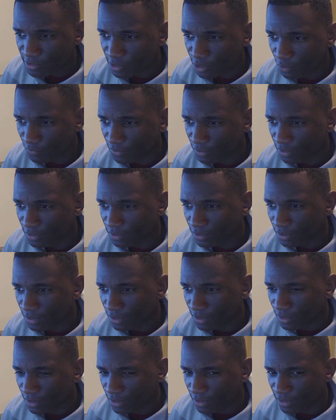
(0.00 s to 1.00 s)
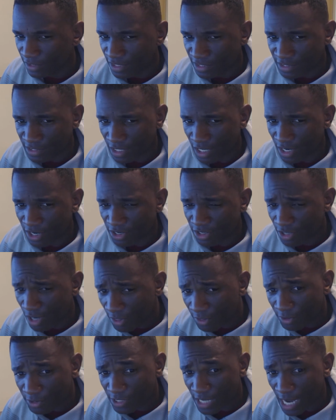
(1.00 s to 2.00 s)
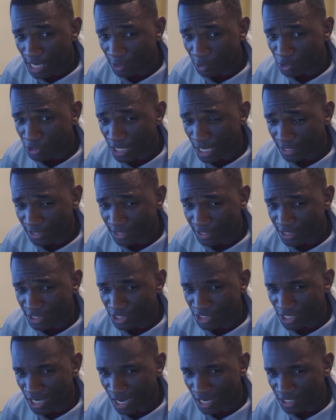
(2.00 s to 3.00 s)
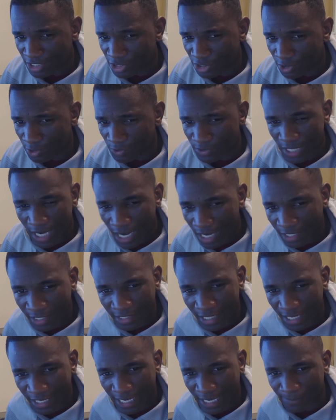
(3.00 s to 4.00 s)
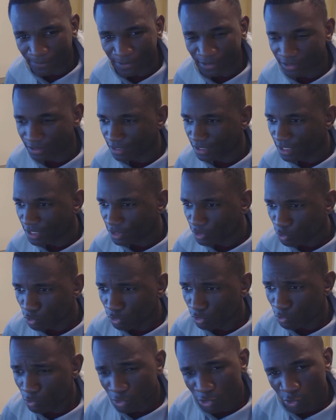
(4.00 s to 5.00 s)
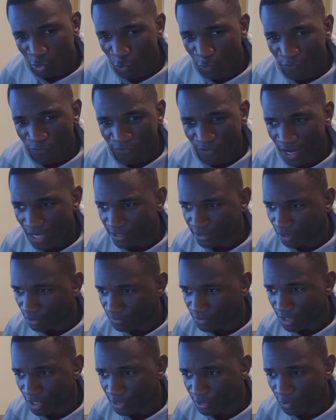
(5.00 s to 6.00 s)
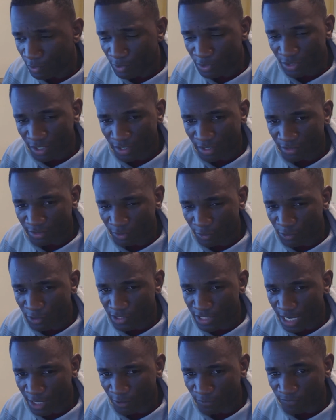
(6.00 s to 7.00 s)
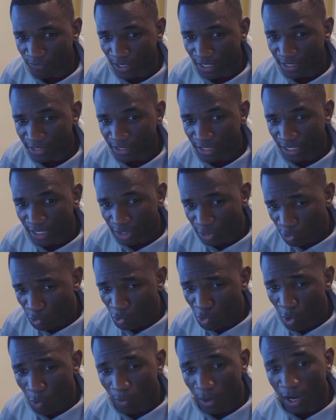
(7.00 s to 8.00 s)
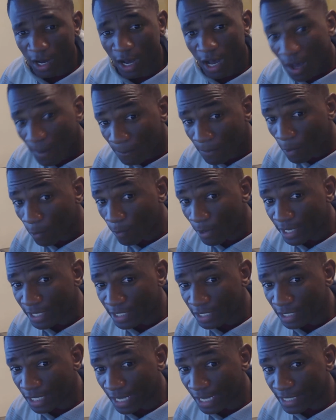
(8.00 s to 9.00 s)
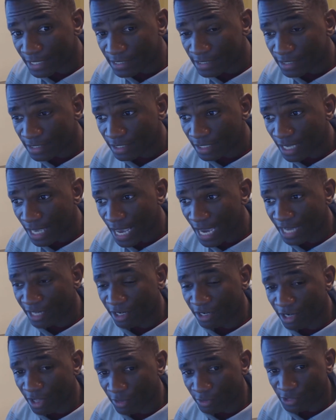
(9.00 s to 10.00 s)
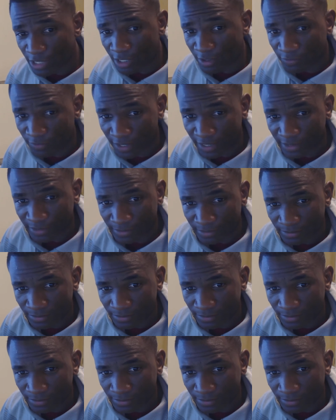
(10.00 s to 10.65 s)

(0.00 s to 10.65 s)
Silva. Gets another title shot against John Jones. How did that happen? You lose you lose a title fight. You go up a weight class and get another title fight.